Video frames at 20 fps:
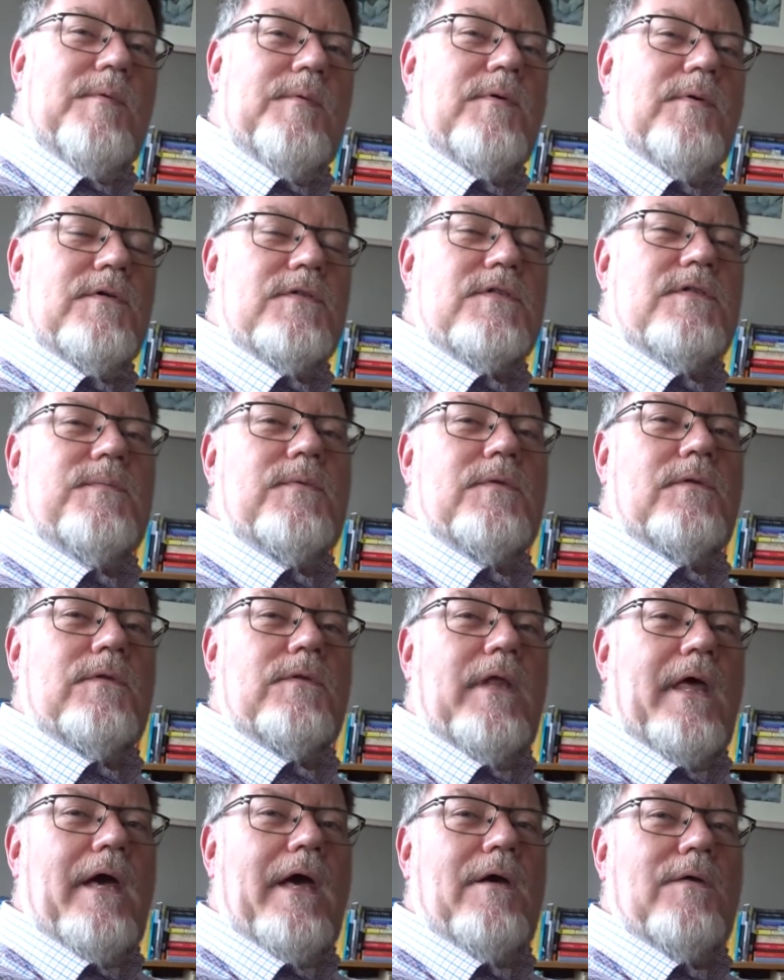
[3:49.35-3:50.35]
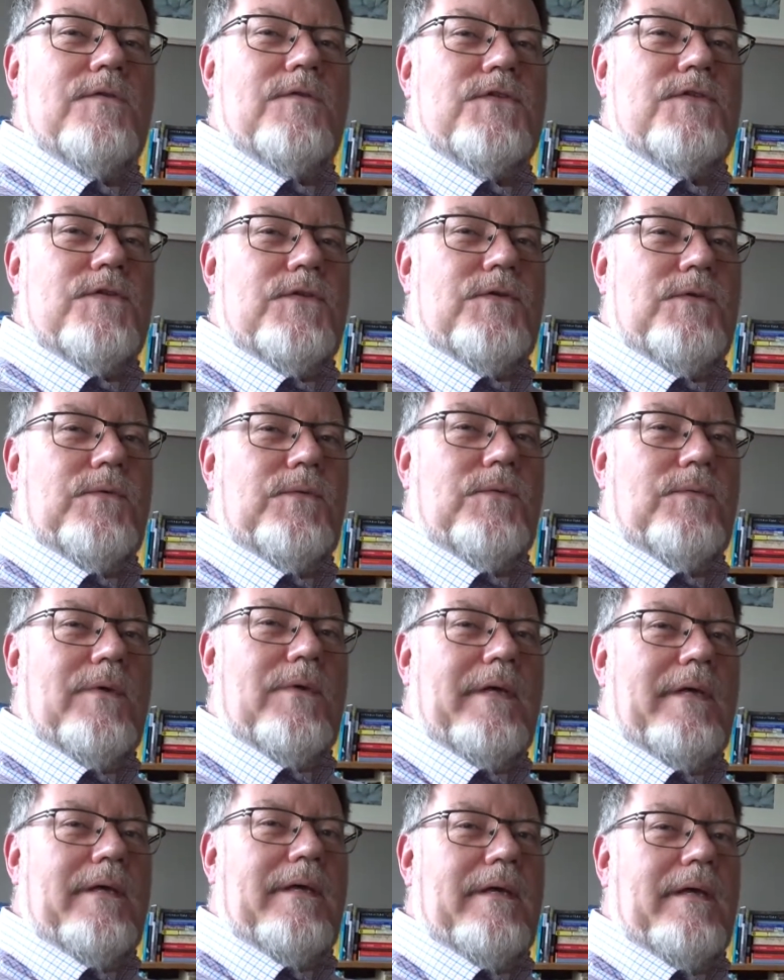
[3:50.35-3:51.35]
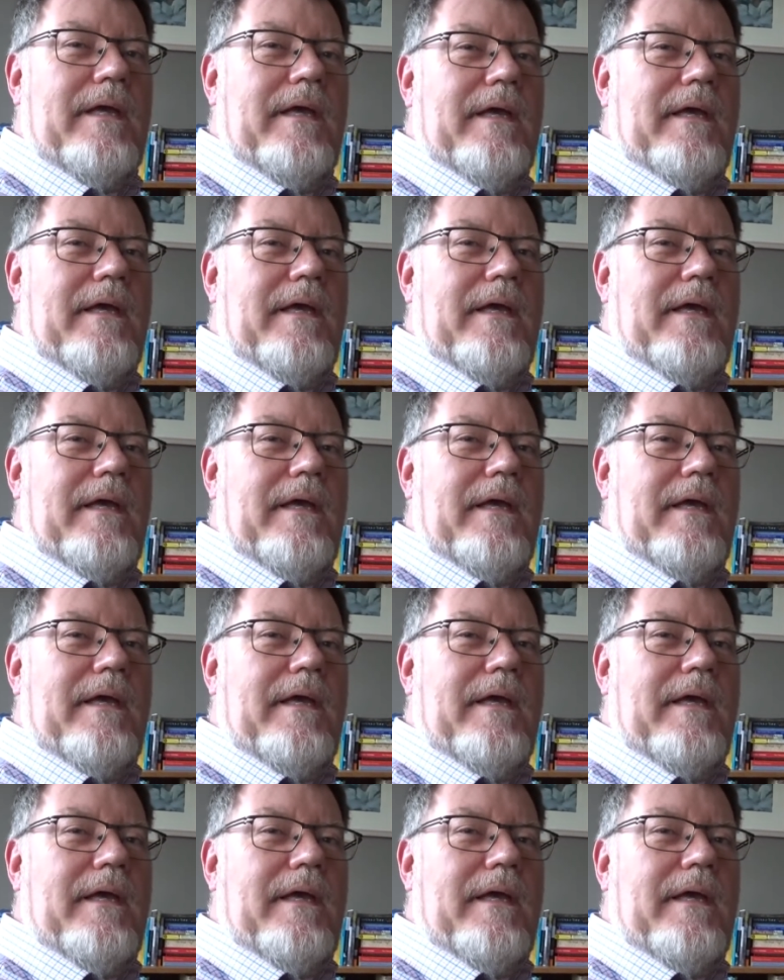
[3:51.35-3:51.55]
possible now to